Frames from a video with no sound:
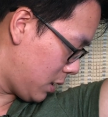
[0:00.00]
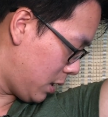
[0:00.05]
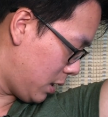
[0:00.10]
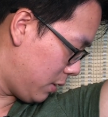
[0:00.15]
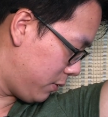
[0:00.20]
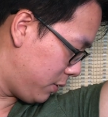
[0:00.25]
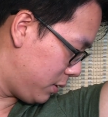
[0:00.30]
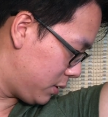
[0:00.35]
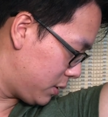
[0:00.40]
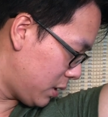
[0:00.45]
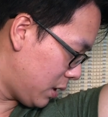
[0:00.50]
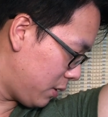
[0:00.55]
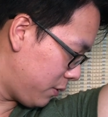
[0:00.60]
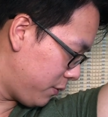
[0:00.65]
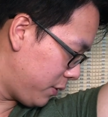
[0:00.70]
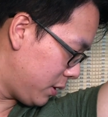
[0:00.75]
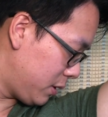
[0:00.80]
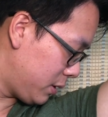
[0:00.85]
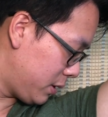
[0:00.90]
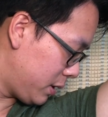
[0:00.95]
If you start
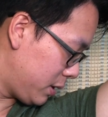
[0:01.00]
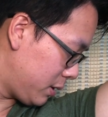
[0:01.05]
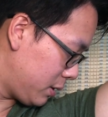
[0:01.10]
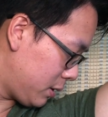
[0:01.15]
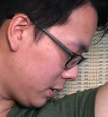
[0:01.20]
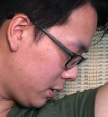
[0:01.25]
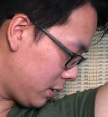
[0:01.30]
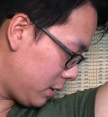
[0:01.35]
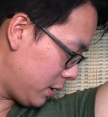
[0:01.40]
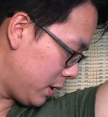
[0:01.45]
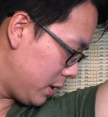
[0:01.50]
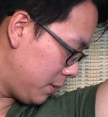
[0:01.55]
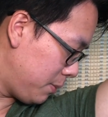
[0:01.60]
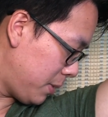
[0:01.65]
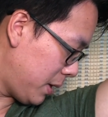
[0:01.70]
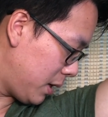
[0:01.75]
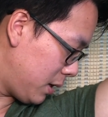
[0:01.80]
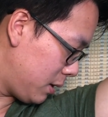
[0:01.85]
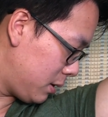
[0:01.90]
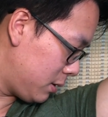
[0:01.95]
feeling any
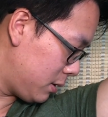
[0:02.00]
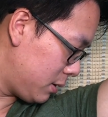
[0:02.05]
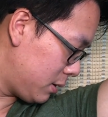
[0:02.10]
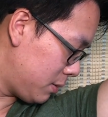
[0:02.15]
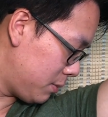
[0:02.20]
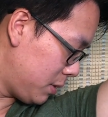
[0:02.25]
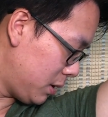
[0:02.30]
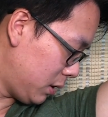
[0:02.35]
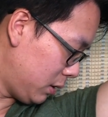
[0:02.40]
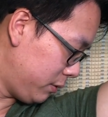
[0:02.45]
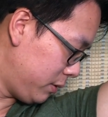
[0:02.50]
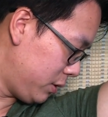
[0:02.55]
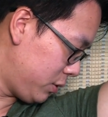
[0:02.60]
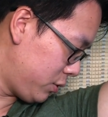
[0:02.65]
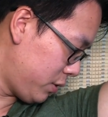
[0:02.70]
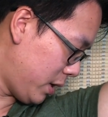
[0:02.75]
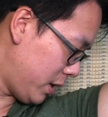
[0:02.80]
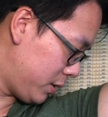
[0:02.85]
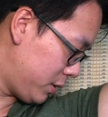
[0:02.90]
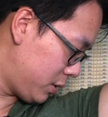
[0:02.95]
pain in the middle of the
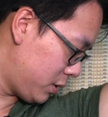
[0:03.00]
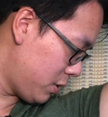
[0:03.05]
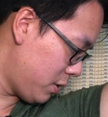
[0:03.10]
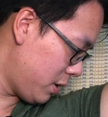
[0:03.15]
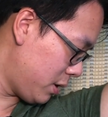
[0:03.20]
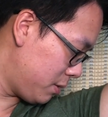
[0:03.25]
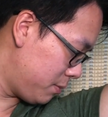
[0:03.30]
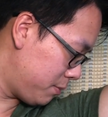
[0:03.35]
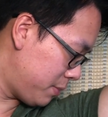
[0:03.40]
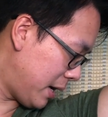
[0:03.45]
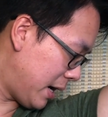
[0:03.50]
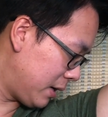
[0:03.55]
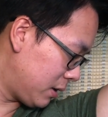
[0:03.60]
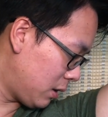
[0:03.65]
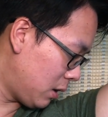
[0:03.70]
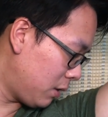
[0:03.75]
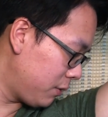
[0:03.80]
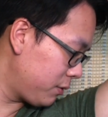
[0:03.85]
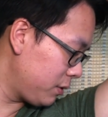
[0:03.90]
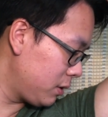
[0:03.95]
stretch, go ahead and back
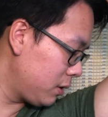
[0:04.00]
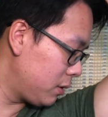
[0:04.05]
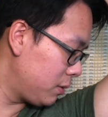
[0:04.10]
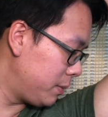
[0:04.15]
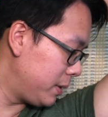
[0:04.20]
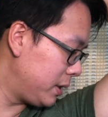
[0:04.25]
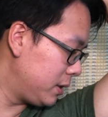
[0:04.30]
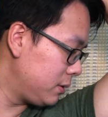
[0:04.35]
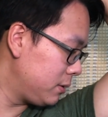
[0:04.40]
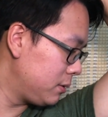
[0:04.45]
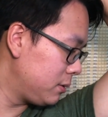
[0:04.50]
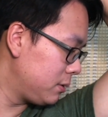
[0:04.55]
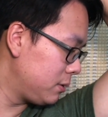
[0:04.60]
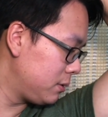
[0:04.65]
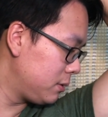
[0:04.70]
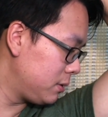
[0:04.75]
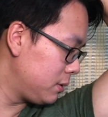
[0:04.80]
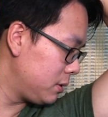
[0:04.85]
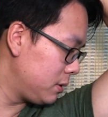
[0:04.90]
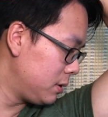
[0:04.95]
off a little bit
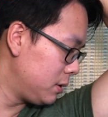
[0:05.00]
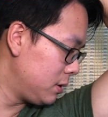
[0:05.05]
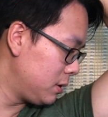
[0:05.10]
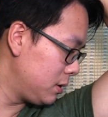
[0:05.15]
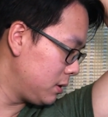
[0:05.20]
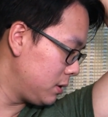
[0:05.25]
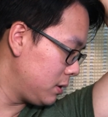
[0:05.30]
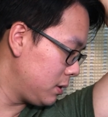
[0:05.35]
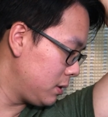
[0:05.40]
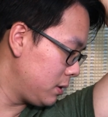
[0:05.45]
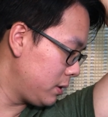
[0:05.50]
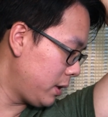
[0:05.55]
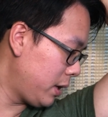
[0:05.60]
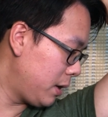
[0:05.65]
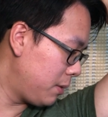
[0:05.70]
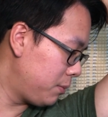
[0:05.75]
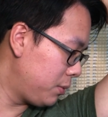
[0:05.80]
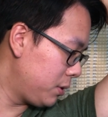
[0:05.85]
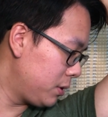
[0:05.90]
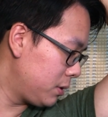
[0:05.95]

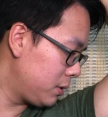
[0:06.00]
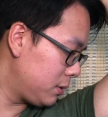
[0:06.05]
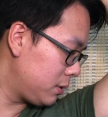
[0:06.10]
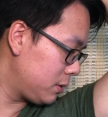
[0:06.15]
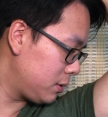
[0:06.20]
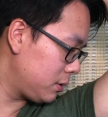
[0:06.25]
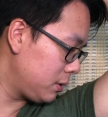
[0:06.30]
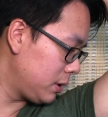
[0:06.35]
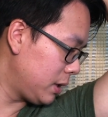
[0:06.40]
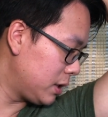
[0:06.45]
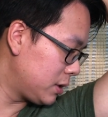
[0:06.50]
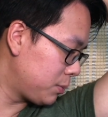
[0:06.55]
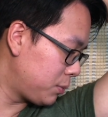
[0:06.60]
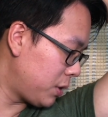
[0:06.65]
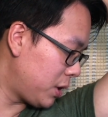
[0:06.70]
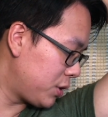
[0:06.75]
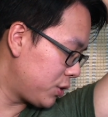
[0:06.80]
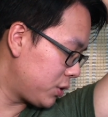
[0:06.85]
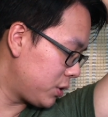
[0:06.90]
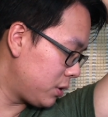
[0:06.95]
and put less
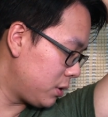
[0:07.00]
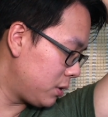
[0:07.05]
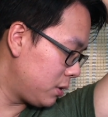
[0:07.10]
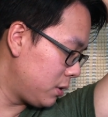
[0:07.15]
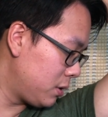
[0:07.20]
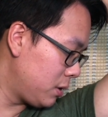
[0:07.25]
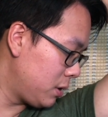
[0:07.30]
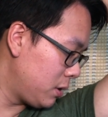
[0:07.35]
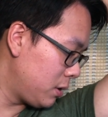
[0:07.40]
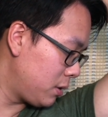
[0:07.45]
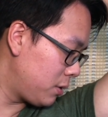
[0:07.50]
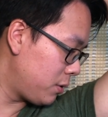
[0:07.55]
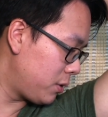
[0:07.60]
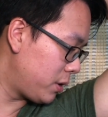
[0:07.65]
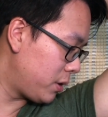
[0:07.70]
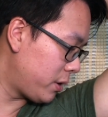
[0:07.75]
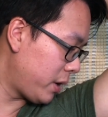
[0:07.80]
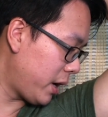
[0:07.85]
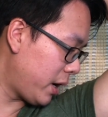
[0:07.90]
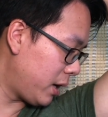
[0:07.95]
pressure through
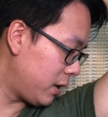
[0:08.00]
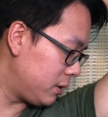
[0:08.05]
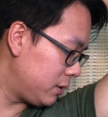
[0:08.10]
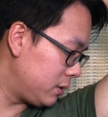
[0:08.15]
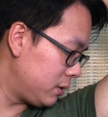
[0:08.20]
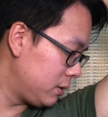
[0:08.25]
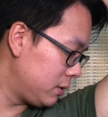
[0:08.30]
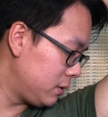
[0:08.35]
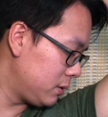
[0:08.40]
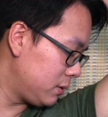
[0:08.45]
your hand.